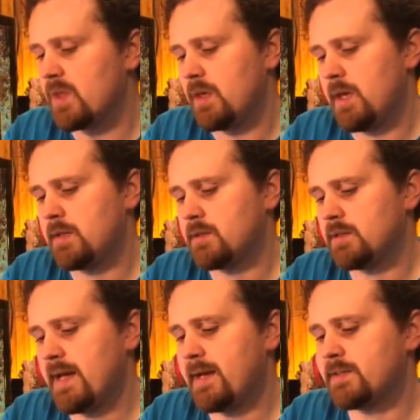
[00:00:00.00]
And the
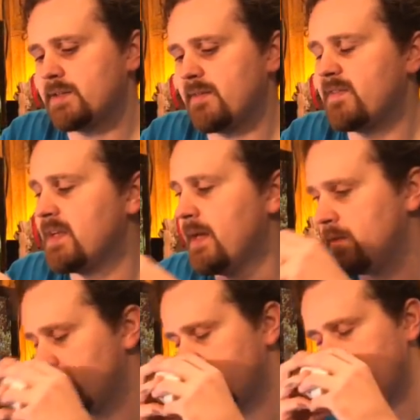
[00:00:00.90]
last,
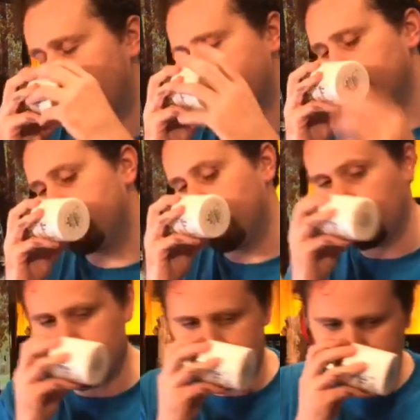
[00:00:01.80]
vanilla. Definitely
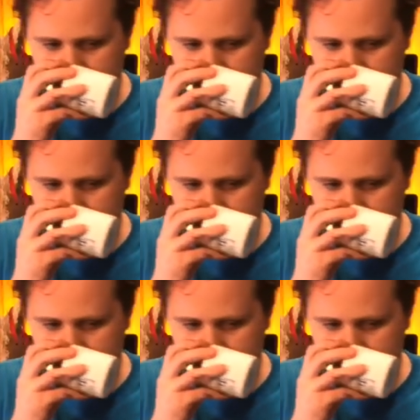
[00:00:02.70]
vanilla.